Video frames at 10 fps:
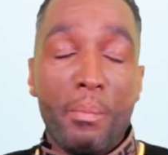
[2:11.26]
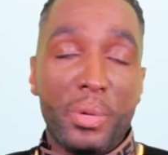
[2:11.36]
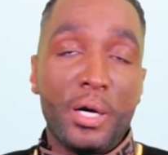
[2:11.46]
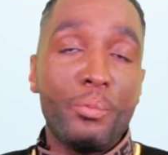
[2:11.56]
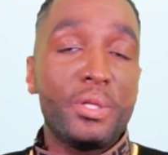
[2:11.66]

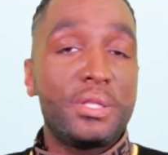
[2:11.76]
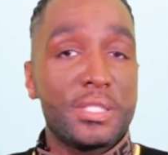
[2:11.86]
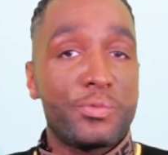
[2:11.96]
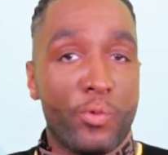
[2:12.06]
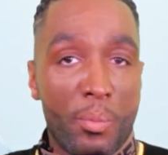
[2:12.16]
But with
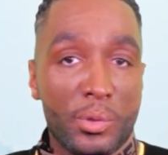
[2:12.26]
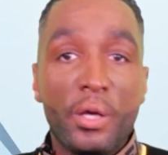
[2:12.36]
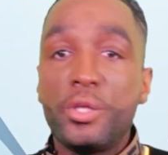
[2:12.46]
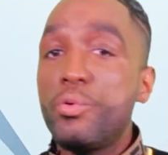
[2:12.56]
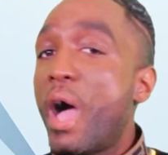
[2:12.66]
this
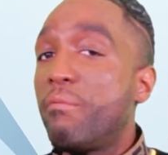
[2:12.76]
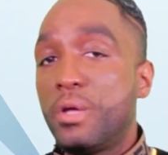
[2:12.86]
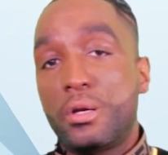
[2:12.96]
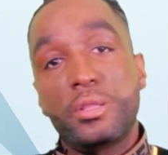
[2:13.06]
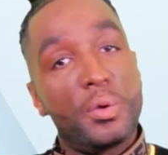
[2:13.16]
formula, you have
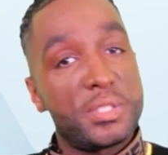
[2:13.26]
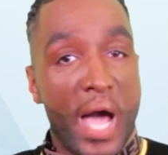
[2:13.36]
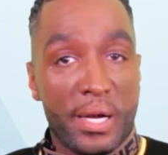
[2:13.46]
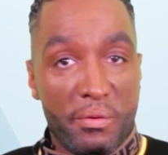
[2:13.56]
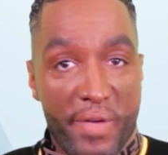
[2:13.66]
none of those
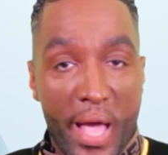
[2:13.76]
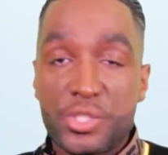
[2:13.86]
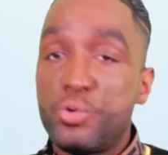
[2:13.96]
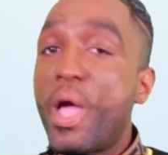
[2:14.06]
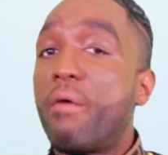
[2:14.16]
side
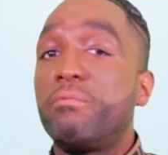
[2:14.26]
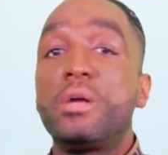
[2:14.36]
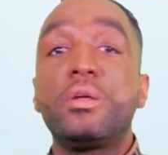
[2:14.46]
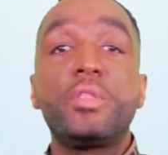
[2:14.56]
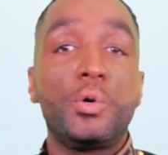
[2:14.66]
effects, you have
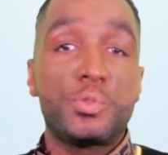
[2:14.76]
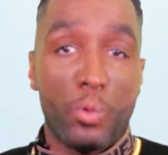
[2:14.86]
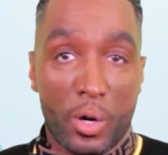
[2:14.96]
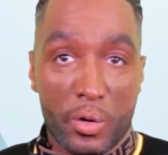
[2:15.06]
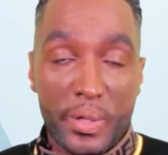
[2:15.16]
none of those
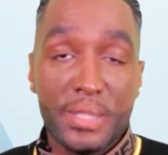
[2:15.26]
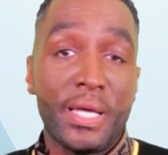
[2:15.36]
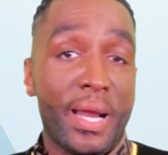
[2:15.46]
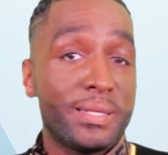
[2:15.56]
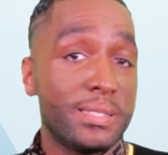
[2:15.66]
worries.
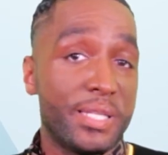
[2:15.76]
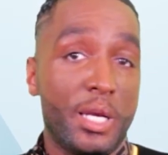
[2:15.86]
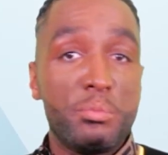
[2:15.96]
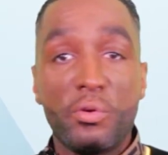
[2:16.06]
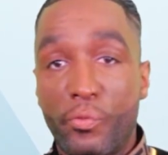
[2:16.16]
And as I
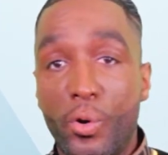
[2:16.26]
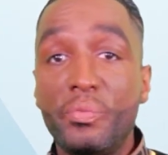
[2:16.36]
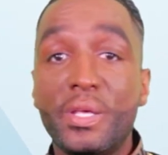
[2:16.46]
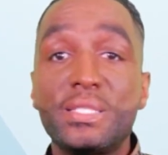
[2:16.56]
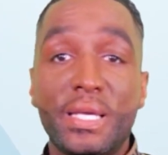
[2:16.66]
stated before,
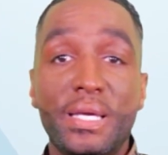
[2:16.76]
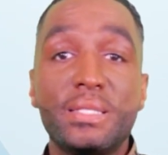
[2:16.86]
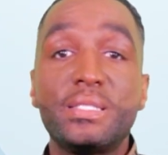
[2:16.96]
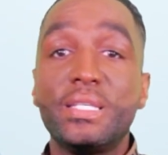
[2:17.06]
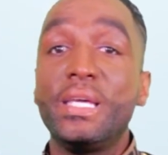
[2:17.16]
this
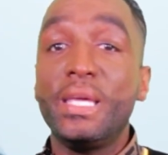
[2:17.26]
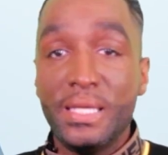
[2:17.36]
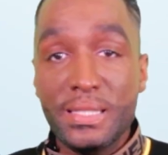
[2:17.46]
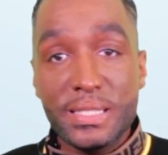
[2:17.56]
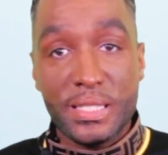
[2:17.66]
is the
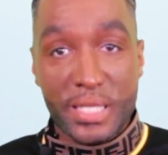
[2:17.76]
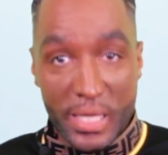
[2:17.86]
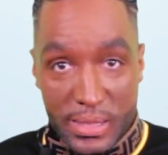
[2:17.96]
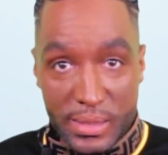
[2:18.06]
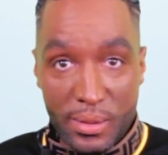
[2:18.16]

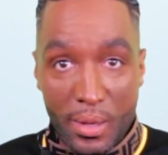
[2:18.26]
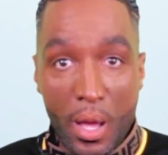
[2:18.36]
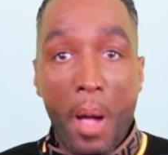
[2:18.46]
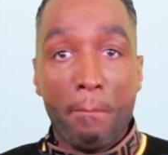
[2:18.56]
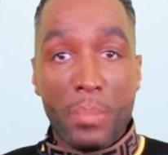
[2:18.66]
easiest,
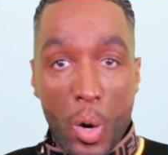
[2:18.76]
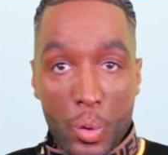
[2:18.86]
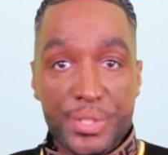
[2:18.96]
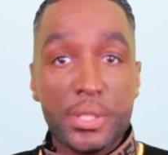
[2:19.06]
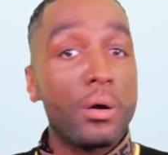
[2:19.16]

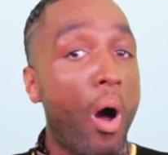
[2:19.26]
most